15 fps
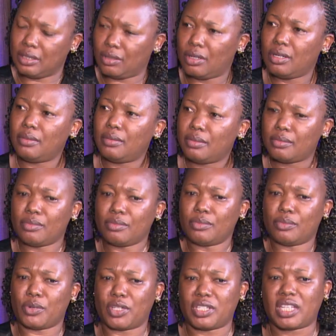you know,
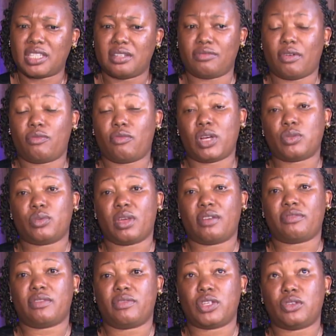protective of what we
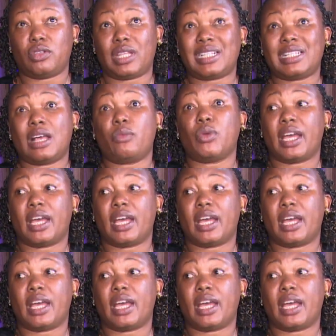have given you. That's